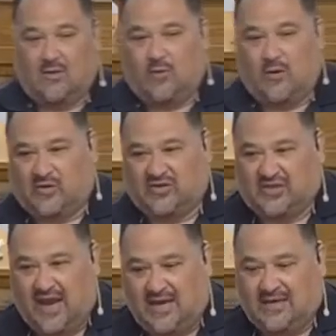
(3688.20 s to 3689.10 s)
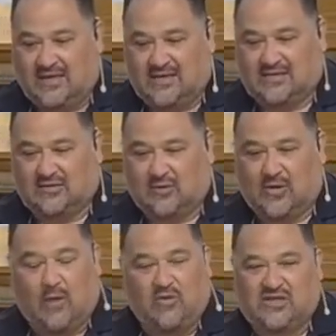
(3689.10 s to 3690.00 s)
what we're saying is,
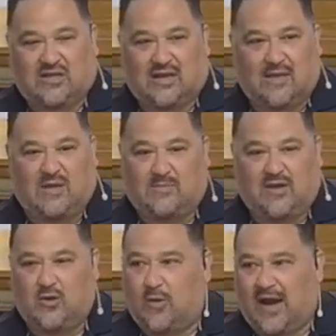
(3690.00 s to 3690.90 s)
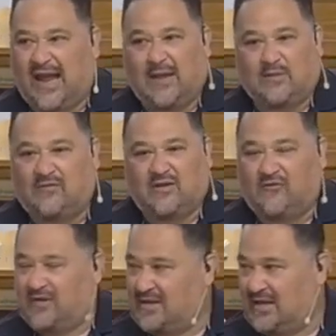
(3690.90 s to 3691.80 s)
Lord, I want you to let me be who I am, even
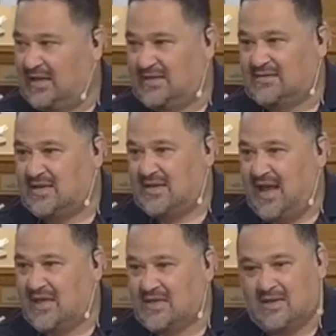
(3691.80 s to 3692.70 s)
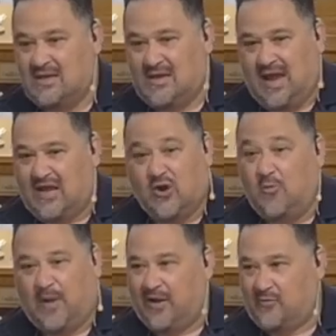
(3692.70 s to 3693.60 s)
if it leads to death. And no
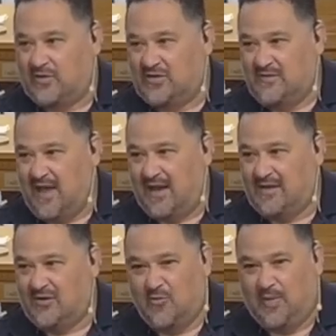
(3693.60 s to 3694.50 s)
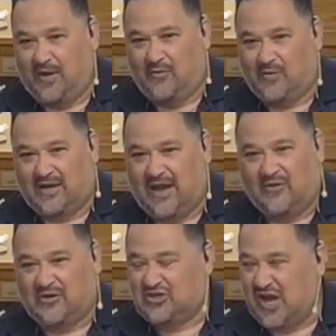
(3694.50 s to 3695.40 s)
parent would do that. No parent would allow
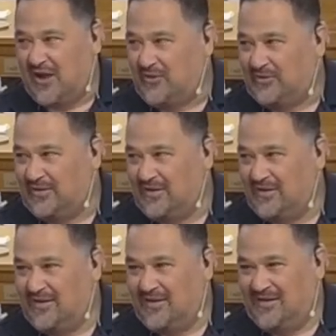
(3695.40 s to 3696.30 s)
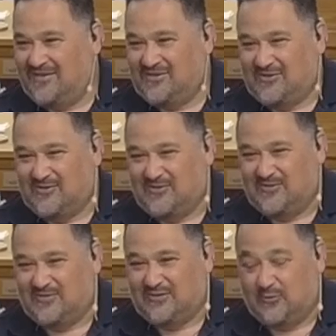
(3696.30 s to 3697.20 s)
their child to
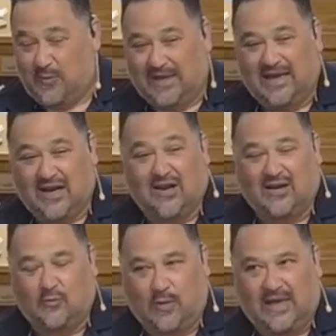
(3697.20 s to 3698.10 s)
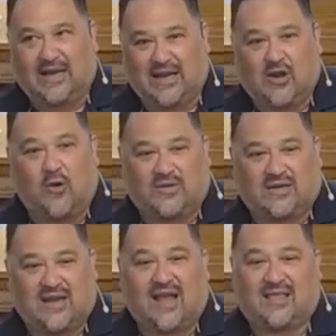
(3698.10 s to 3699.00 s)
willingly go into
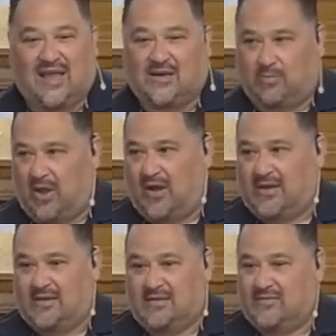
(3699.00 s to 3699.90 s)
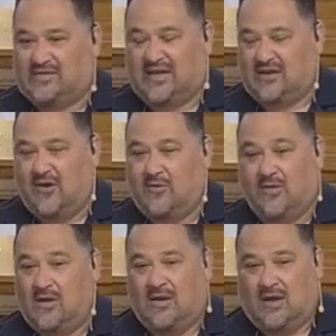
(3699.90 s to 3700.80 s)
death and applaud it. They would say no.
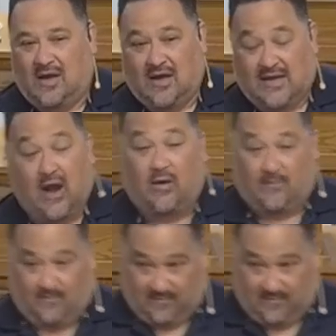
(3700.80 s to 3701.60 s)
Now,